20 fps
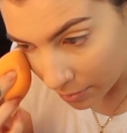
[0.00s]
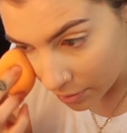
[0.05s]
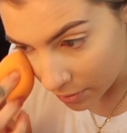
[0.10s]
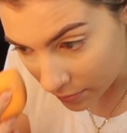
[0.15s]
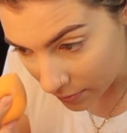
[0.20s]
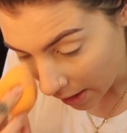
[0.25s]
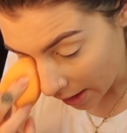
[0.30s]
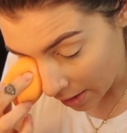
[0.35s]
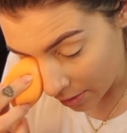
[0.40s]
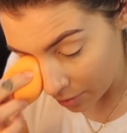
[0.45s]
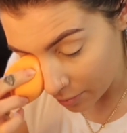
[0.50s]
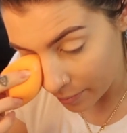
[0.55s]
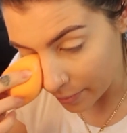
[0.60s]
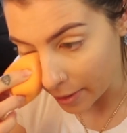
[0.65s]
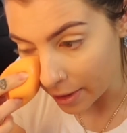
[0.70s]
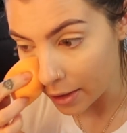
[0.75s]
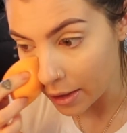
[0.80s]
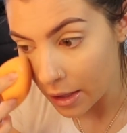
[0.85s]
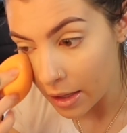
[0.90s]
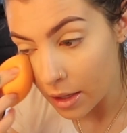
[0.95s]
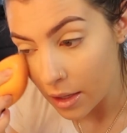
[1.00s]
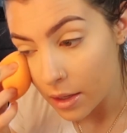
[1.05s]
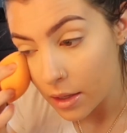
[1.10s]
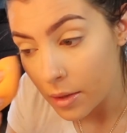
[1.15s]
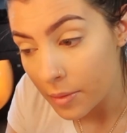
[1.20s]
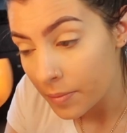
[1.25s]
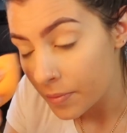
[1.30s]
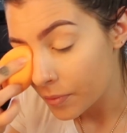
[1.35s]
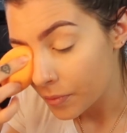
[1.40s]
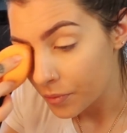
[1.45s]
moved out, but
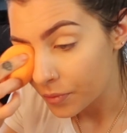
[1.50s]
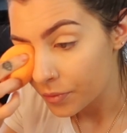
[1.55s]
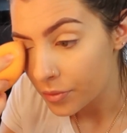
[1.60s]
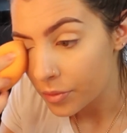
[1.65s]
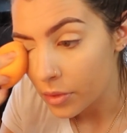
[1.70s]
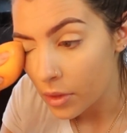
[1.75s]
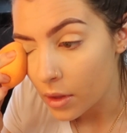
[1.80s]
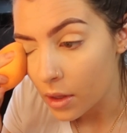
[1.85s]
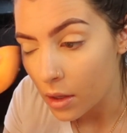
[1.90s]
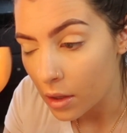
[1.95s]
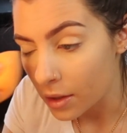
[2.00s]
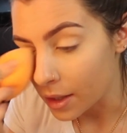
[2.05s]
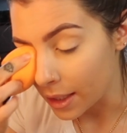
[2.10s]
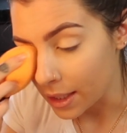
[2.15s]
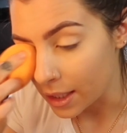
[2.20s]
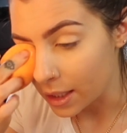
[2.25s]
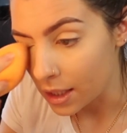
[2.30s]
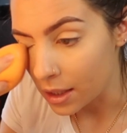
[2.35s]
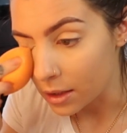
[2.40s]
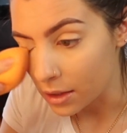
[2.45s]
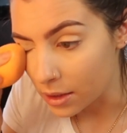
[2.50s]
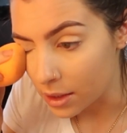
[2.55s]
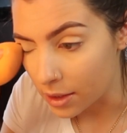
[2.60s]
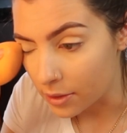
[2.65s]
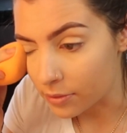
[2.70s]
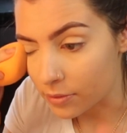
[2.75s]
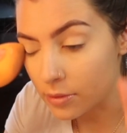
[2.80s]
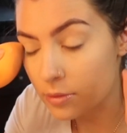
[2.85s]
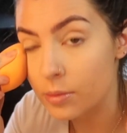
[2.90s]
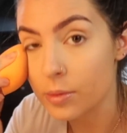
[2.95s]
like he
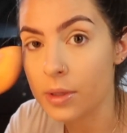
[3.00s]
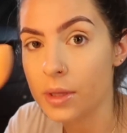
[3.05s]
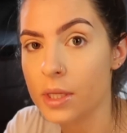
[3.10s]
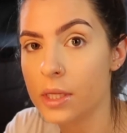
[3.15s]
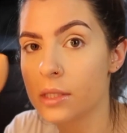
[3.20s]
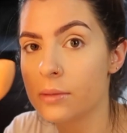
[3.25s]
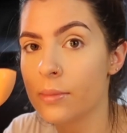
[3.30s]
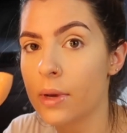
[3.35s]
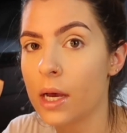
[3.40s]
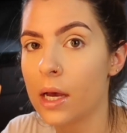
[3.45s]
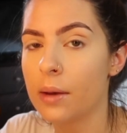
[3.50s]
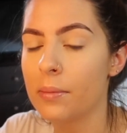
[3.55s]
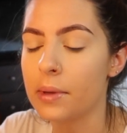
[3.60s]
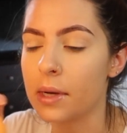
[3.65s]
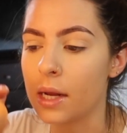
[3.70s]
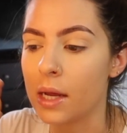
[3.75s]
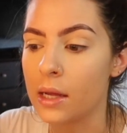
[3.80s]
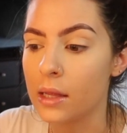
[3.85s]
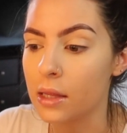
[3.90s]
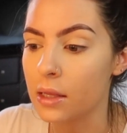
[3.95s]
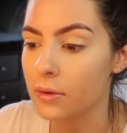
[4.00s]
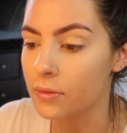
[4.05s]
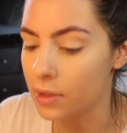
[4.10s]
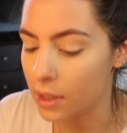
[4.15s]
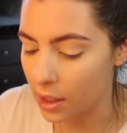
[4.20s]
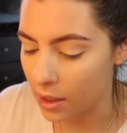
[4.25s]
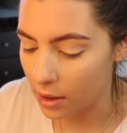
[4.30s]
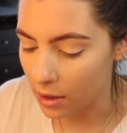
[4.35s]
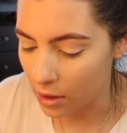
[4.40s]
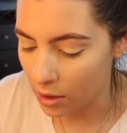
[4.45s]
lived with his mom and I lived
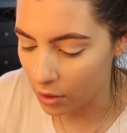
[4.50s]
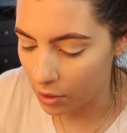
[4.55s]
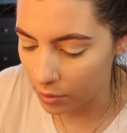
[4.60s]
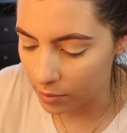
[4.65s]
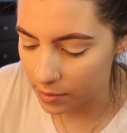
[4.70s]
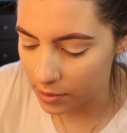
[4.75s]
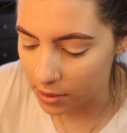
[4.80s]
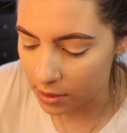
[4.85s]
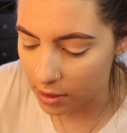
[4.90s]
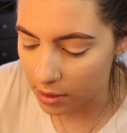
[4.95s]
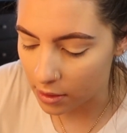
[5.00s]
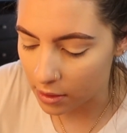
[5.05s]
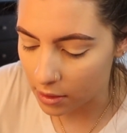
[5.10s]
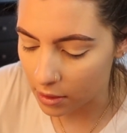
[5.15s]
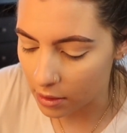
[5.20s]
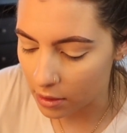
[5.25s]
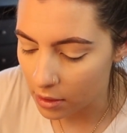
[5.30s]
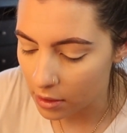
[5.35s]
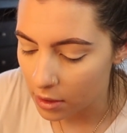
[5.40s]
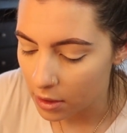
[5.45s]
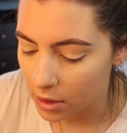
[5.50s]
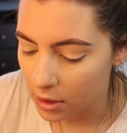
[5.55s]
at home still.